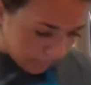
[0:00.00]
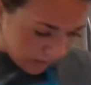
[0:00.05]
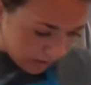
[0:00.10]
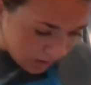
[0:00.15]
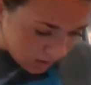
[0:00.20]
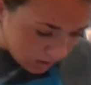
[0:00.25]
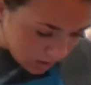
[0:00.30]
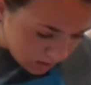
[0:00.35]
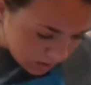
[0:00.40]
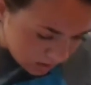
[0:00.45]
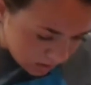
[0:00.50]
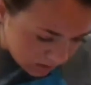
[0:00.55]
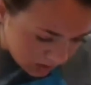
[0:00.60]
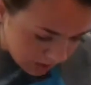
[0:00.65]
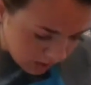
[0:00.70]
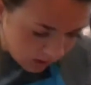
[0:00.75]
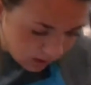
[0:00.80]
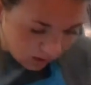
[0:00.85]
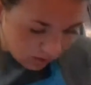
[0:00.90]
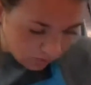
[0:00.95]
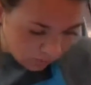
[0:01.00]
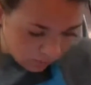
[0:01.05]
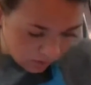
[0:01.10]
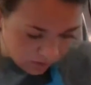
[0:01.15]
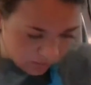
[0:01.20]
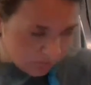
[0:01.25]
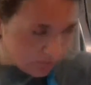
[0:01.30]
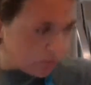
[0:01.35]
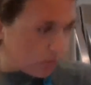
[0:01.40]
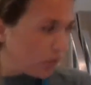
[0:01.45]
Let's see,
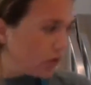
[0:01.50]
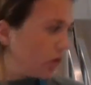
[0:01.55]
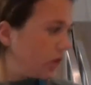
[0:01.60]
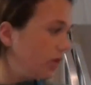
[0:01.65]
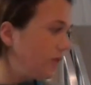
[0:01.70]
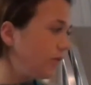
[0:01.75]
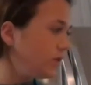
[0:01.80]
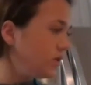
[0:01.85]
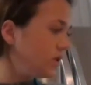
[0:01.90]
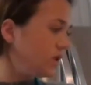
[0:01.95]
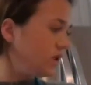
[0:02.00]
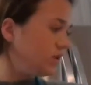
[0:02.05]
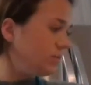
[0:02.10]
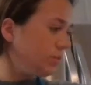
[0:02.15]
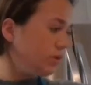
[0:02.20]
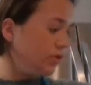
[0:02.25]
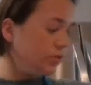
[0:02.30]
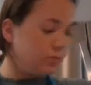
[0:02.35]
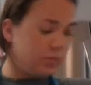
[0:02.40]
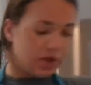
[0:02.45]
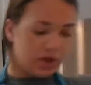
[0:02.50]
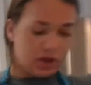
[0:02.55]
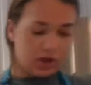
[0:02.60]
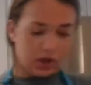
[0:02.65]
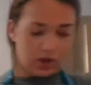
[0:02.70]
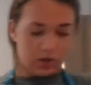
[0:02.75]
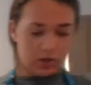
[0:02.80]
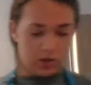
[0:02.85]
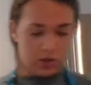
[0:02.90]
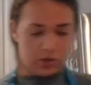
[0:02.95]
1/4 of a teaspoon of baking
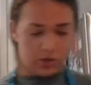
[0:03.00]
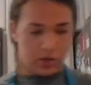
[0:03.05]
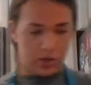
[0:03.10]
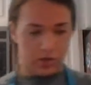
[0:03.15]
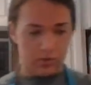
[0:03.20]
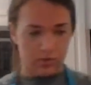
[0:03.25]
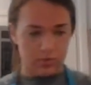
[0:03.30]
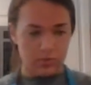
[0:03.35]
soda.